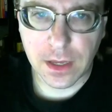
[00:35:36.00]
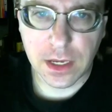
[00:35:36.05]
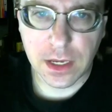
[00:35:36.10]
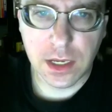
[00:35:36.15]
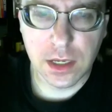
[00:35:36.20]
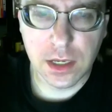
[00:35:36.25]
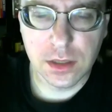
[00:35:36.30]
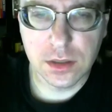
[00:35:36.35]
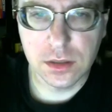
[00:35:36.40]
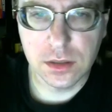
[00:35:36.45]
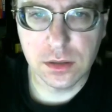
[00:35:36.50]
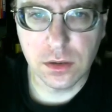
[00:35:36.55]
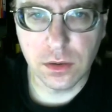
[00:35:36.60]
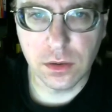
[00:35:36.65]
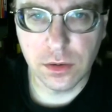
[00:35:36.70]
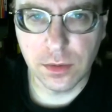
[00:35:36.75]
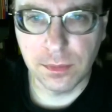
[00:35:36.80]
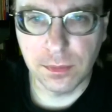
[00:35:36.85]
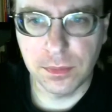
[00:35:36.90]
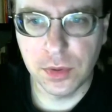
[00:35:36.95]
can't just call
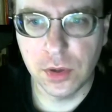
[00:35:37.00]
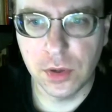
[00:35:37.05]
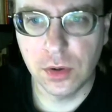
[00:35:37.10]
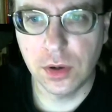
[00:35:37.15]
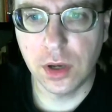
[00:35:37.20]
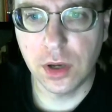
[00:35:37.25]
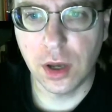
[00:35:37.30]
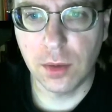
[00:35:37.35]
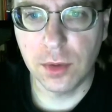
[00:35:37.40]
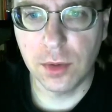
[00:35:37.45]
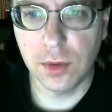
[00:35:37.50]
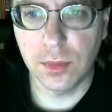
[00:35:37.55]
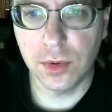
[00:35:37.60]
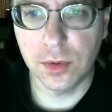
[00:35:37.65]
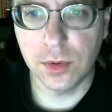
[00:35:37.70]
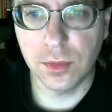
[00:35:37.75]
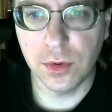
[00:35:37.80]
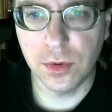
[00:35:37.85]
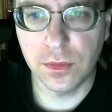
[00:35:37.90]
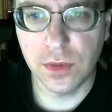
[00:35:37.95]
it a pure comic book
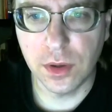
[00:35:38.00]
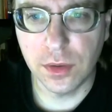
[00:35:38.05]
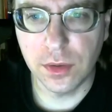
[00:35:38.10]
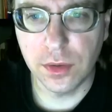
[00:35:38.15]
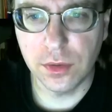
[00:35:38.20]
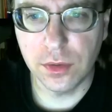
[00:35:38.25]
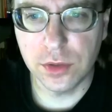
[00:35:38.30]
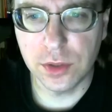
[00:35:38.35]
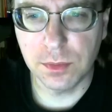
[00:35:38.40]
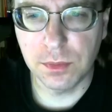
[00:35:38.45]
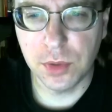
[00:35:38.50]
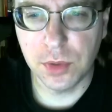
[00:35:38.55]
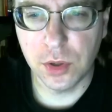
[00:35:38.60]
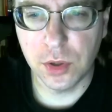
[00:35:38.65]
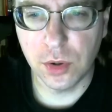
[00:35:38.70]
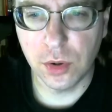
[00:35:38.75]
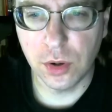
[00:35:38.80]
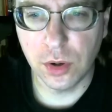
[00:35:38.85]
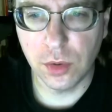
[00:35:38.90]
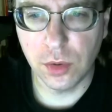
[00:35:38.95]
movie, although it's a
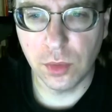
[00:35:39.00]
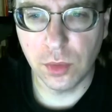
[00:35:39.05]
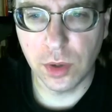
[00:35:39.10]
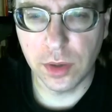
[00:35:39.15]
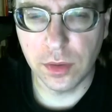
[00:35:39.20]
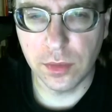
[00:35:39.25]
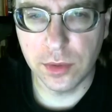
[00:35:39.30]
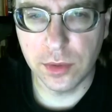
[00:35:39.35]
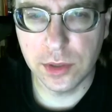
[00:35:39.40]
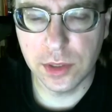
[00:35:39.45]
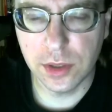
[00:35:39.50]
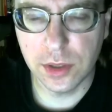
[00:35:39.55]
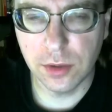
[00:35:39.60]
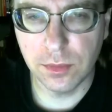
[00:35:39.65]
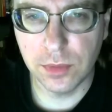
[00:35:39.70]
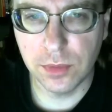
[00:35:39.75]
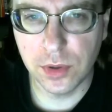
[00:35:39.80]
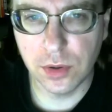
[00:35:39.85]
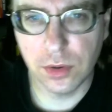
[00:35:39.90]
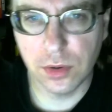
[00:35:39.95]
purer one. The ones that are
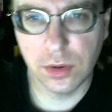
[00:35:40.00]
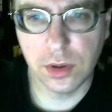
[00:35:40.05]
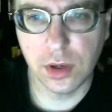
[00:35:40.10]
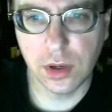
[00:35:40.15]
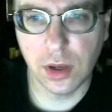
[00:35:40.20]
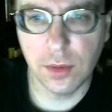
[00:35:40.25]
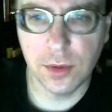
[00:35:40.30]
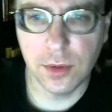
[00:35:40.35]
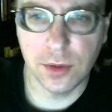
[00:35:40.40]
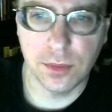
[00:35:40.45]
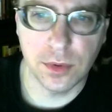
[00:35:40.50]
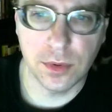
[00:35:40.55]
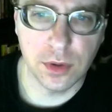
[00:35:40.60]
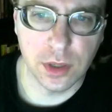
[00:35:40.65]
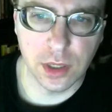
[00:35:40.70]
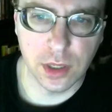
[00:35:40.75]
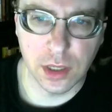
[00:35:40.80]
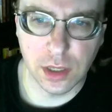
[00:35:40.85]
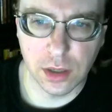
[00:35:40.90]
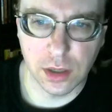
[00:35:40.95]
pure comic book,
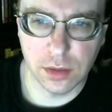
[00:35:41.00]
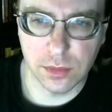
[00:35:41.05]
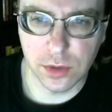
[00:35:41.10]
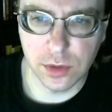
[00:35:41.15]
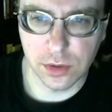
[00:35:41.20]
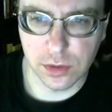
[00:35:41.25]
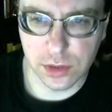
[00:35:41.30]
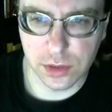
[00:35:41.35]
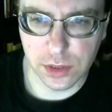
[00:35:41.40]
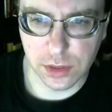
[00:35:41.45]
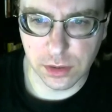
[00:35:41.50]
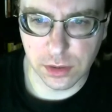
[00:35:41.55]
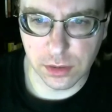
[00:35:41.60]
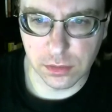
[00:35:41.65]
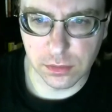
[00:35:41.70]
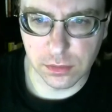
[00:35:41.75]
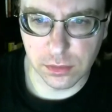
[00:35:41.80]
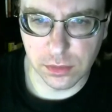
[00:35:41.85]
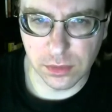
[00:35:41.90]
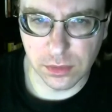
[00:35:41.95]
I can't help noticing,
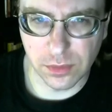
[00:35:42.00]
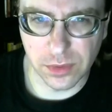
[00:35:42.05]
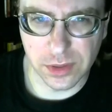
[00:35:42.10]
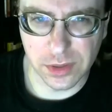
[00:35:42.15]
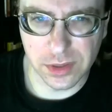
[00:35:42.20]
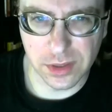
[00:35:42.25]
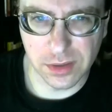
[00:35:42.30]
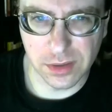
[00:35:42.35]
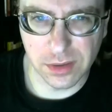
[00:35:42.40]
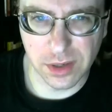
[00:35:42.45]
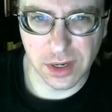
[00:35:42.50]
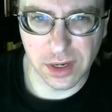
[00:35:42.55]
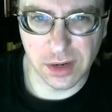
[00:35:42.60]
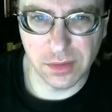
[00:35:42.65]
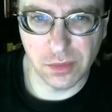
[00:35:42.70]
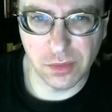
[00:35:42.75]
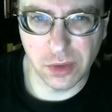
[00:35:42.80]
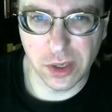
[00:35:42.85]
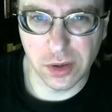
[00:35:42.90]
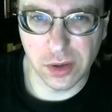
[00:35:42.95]
aren't the ones that are kind
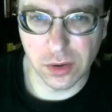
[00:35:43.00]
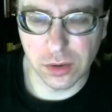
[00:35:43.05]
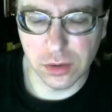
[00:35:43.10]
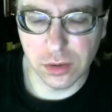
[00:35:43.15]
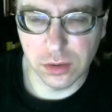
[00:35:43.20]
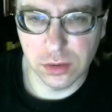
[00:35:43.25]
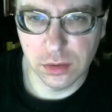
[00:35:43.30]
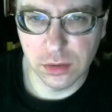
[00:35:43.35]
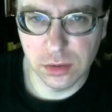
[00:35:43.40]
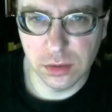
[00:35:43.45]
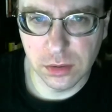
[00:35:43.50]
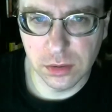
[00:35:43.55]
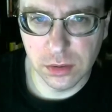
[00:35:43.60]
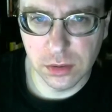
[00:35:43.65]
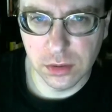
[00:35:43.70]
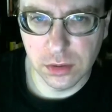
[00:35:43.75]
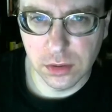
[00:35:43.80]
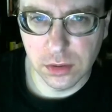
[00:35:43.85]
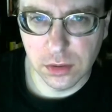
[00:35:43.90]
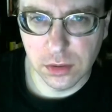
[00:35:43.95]
of weaker.
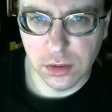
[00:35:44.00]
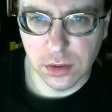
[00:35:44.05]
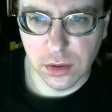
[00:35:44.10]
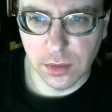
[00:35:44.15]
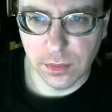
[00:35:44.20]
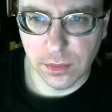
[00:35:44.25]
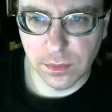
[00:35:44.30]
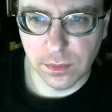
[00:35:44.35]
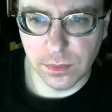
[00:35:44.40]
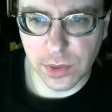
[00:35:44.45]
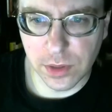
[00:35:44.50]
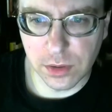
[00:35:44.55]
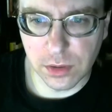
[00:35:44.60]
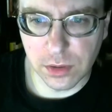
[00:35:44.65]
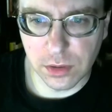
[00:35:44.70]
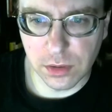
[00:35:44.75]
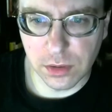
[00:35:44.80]
But